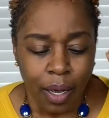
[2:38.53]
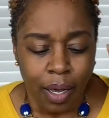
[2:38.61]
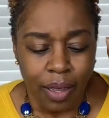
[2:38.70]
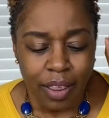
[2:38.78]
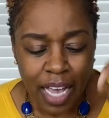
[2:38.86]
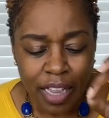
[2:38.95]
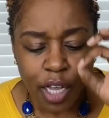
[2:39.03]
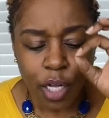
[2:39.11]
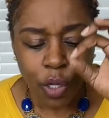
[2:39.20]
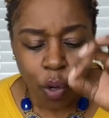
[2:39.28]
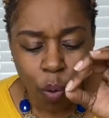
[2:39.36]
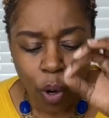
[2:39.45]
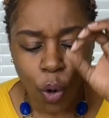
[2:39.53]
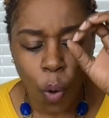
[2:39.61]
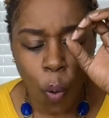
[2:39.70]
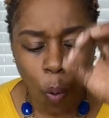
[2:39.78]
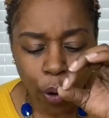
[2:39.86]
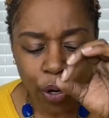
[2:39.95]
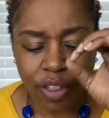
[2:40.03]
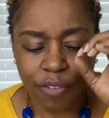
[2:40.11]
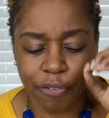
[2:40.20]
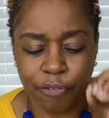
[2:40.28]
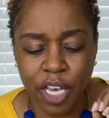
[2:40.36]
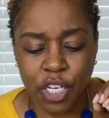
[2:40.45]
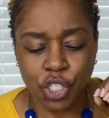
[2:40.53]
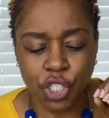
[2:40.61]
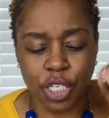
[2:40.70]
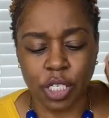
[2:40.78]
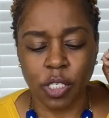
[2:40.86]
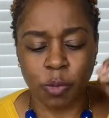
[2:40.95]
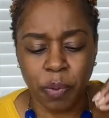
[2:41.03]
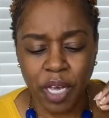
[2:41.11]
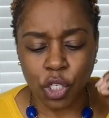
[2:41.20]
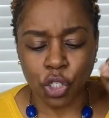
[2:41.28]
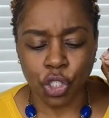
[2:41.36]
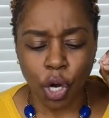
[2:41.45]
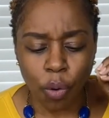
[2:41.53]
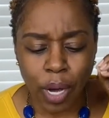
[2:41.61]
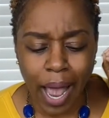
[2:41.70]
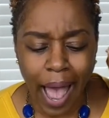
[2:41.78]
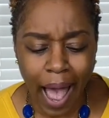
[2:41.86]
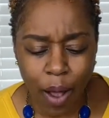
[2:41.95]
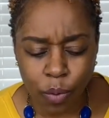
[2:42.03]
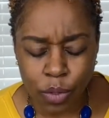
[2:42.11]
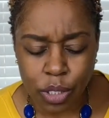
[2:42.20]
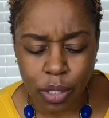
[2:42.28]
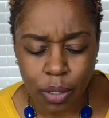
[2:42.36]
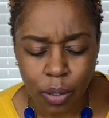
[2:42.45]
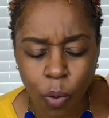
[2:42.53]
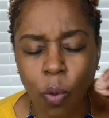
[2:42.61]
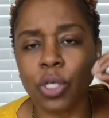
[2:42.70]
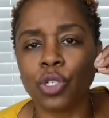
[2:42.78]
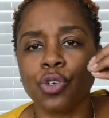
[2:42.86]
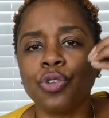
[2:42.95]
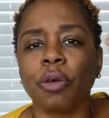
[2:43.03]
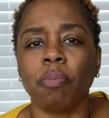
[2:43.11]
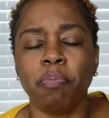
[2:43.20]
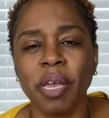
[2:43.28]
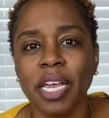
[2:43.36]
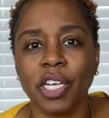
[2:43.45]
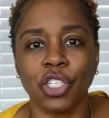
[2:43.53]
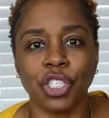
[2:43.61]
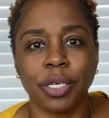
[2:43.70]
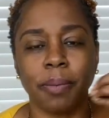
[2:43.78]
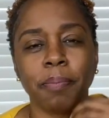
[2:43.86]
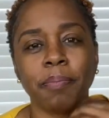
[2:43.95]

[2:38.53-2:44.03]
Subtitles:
then the Lord ordered the fish to spit Jonah out onto the beach.